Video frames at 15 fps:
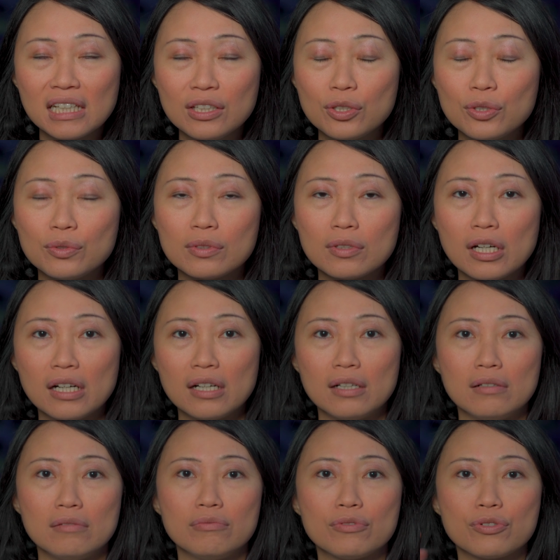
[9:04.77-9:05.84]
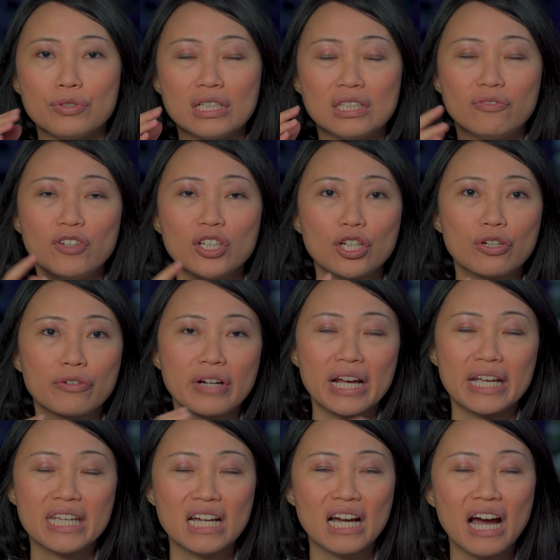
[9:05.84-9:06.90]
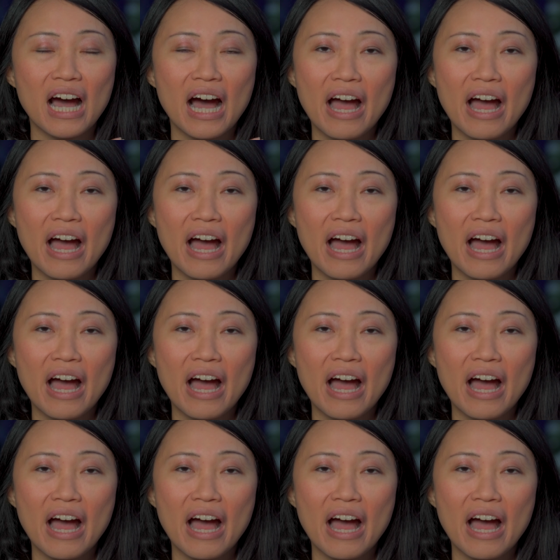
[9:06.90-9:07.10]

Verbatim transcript: You, uh, this video right here,